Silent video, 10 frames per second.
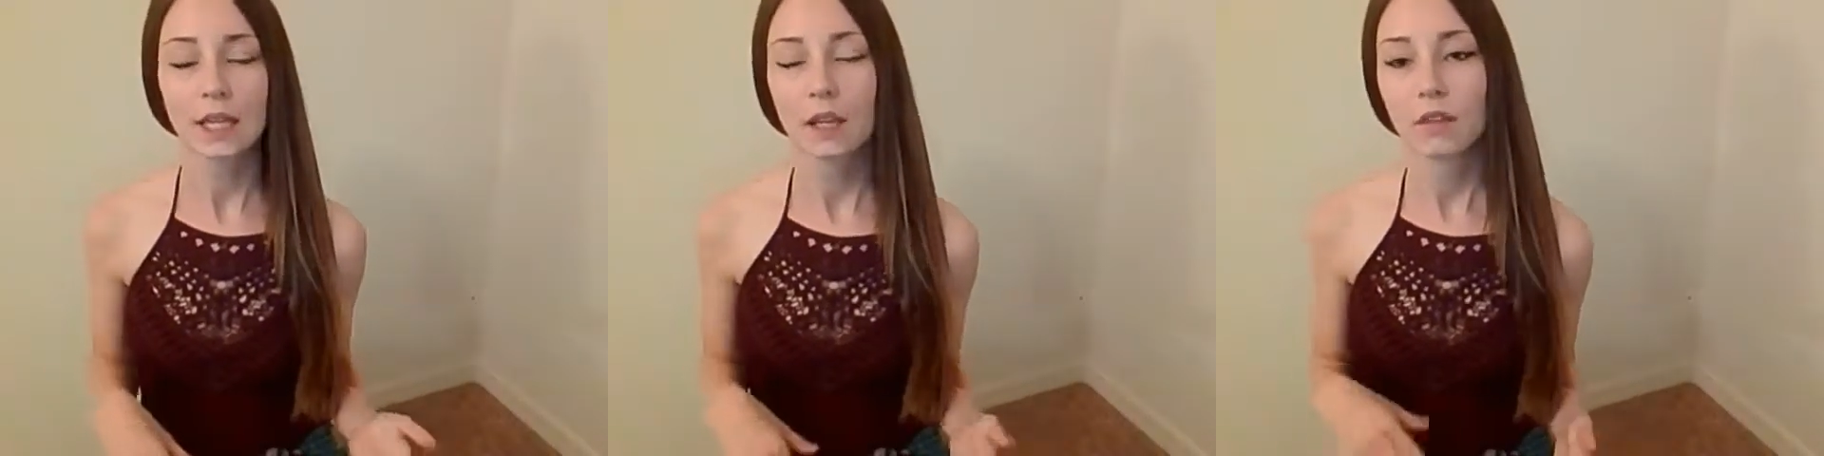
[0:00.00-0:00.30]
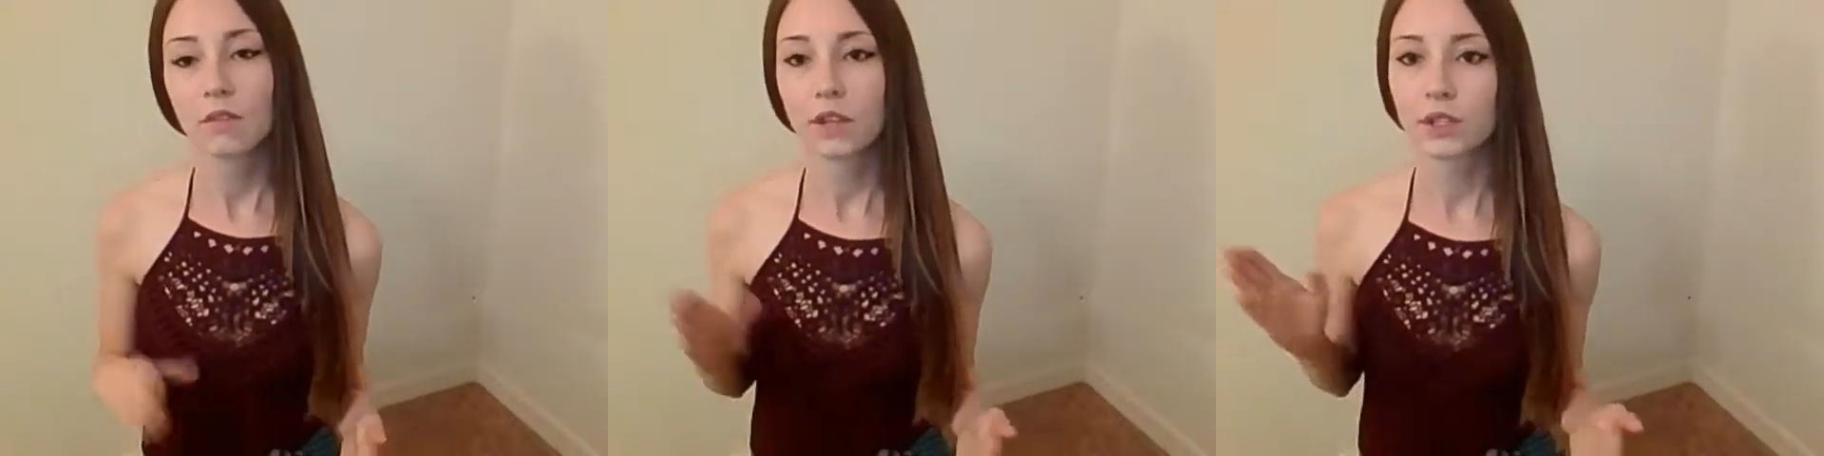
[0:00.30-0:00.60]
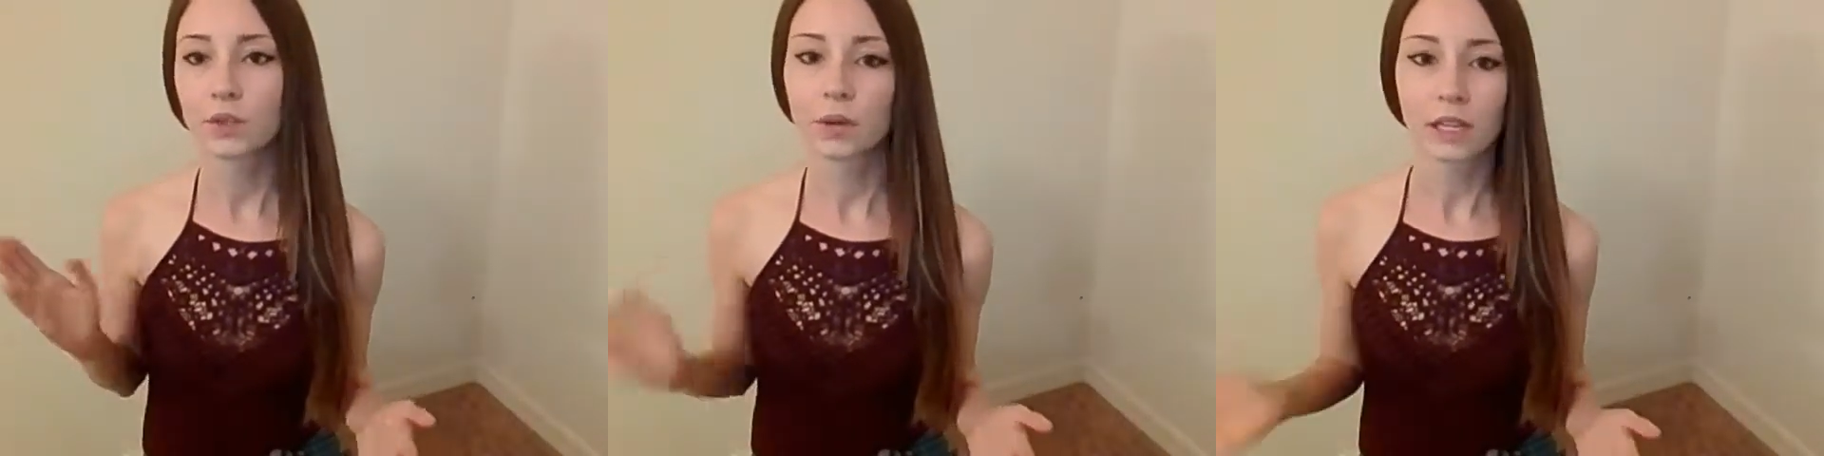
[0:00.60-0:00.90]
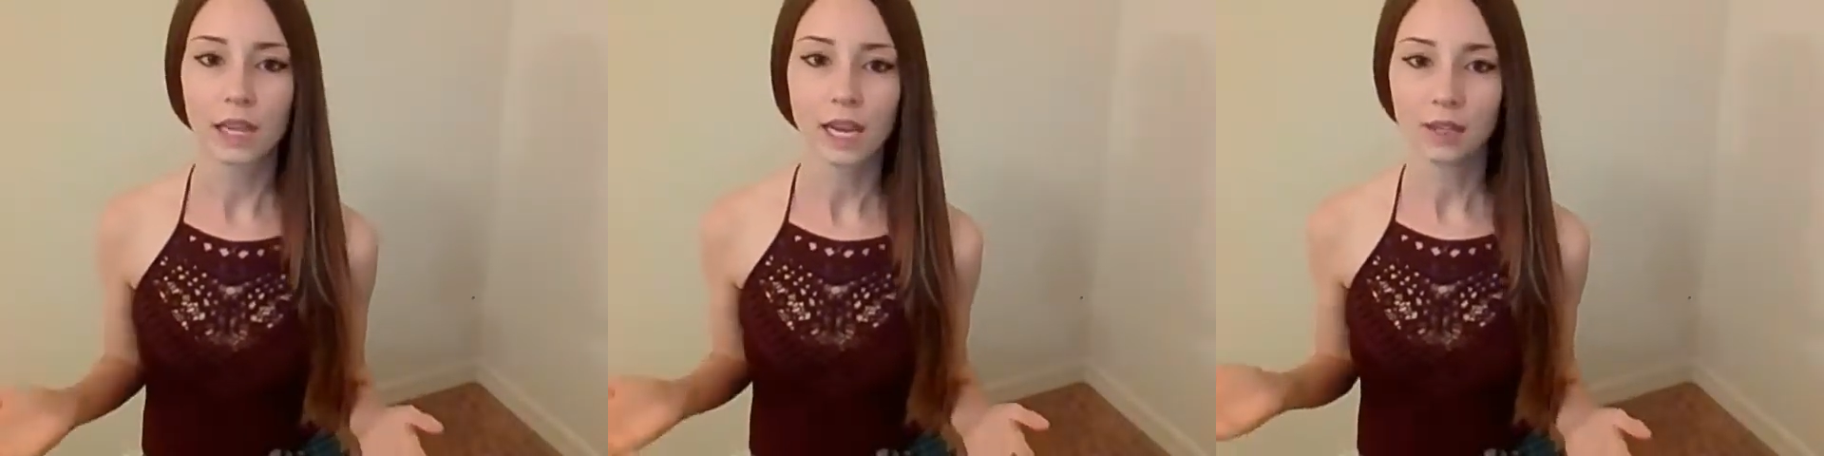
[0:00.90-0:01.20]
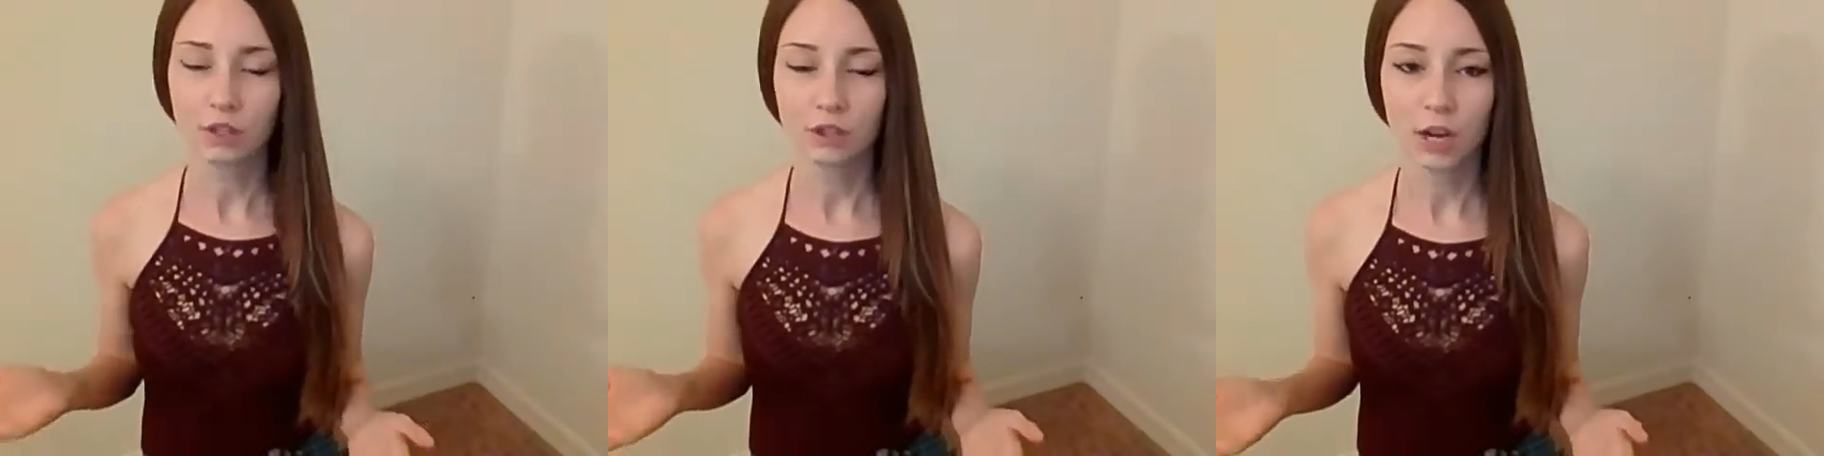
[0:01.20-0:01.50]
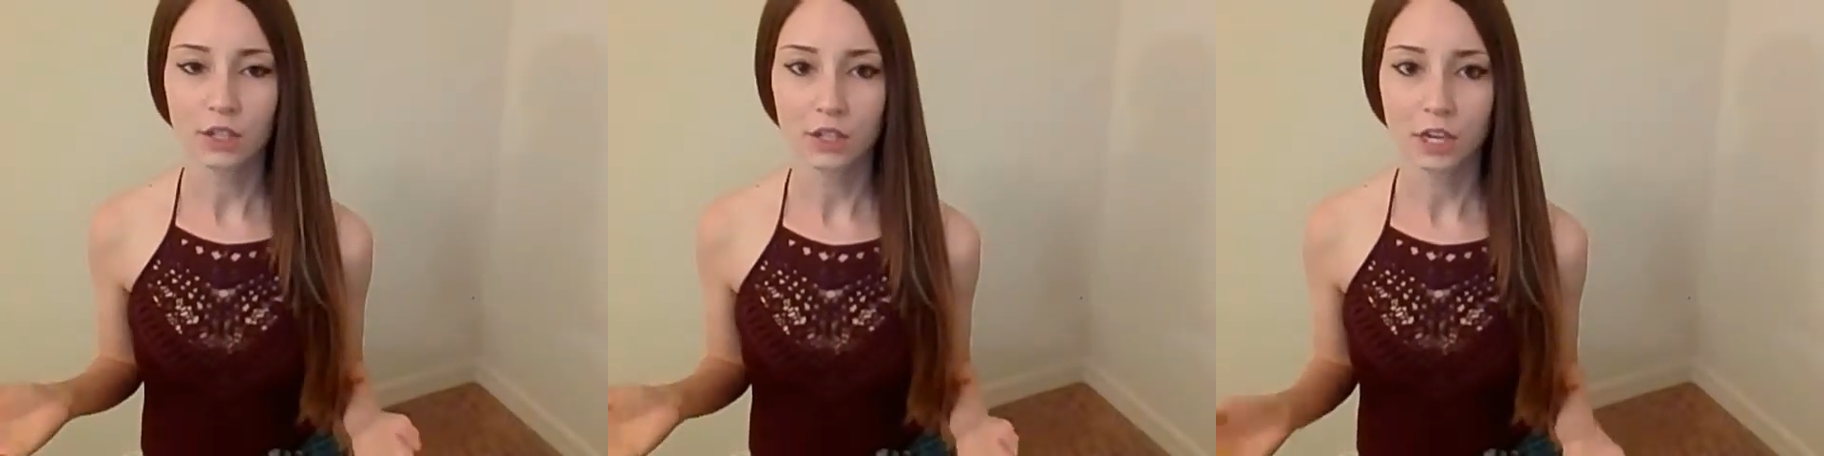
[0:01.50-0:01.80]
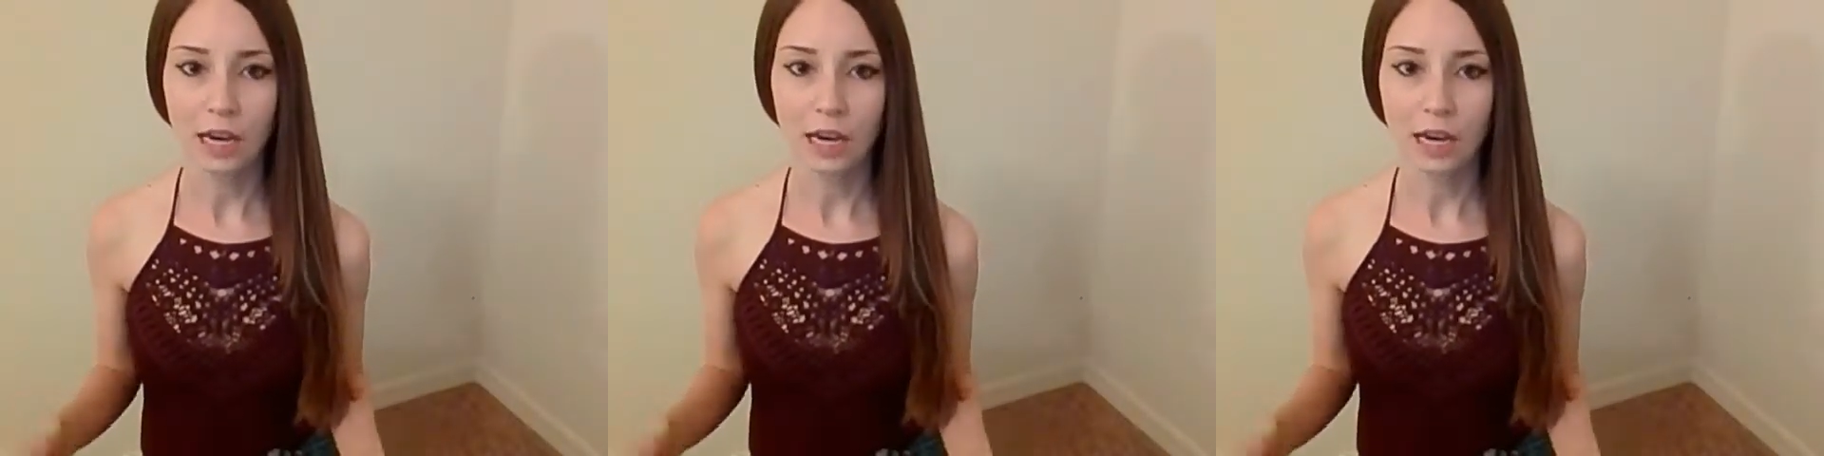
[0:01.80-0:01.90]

versus organic structure.